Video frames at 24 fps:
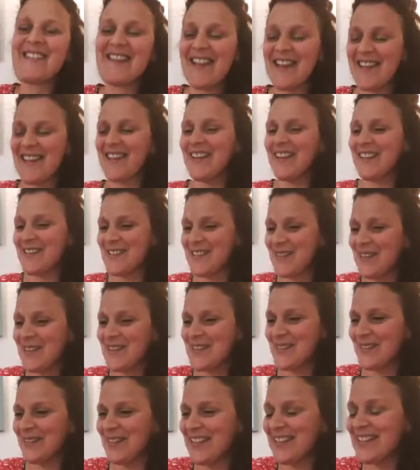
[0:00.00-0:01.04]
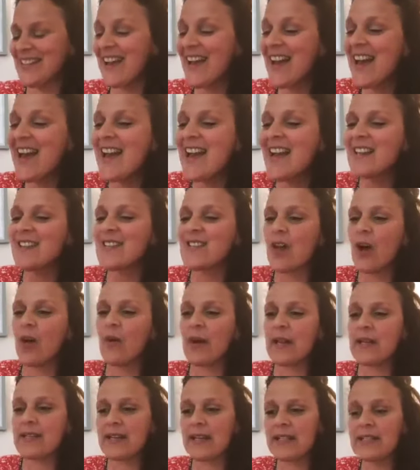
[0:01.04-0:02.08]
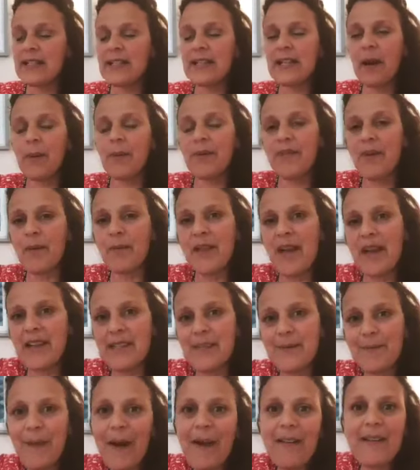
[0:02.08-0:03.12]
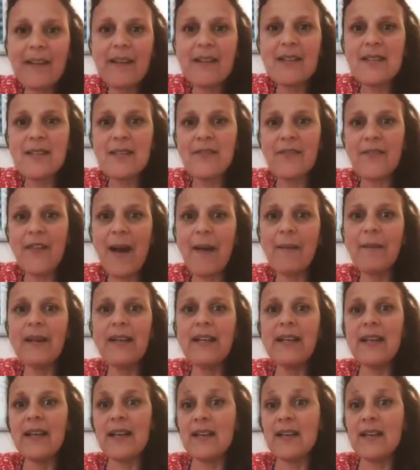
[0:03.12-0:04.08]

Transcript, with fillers: I think it's quite sweet. So it's actually coming from the asparagus family.